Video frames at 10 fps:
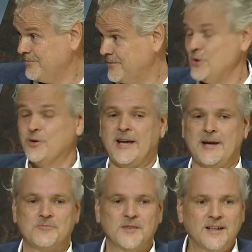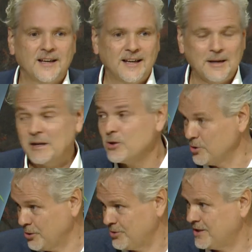UK. But who
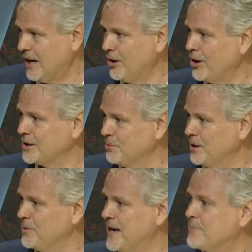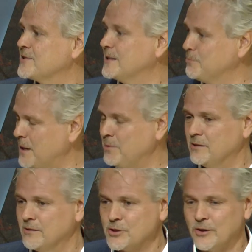knows how long they will be absent. Maybe they
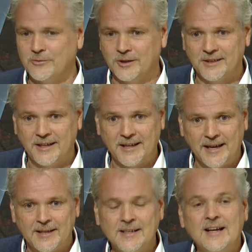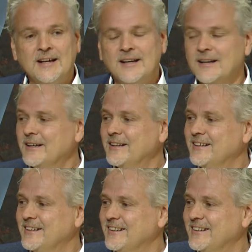will join one day again.
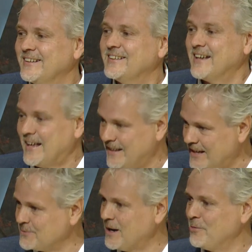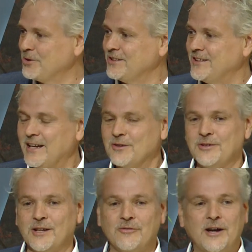And that's why Montenegro
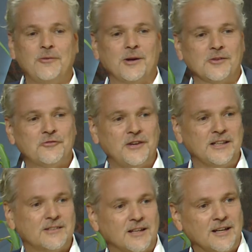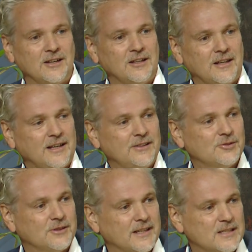will very well fit
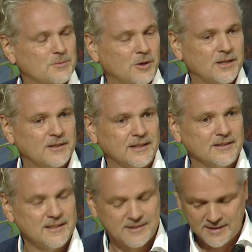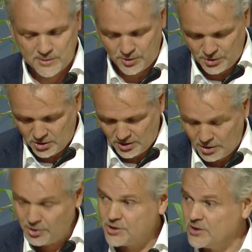into that spot, and this is what you're going to learn.